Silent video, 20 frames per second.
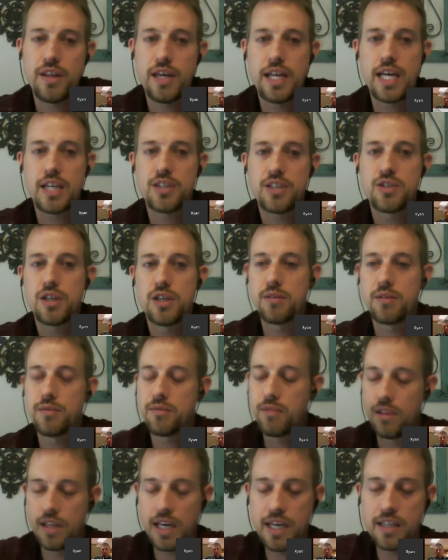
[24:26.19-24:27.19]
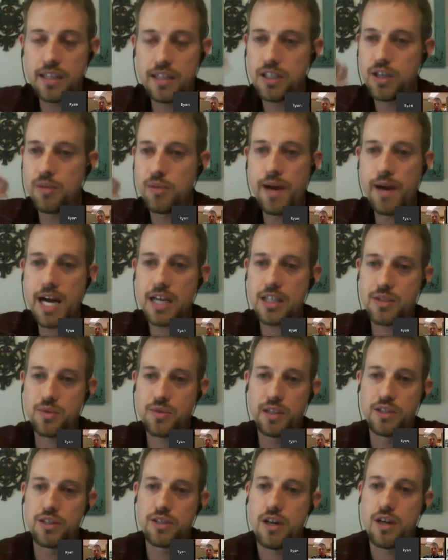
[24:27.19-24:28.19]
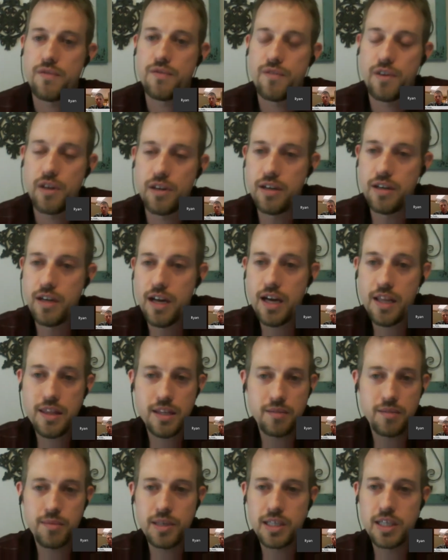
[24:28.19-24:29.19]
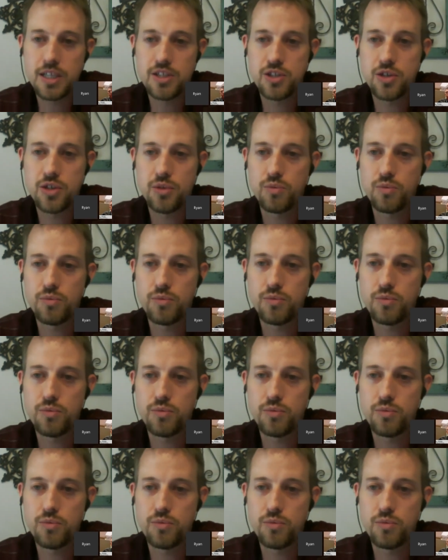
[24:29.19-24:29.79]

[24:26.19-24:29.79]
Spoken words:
that extra length in your backswing is all for nothing because you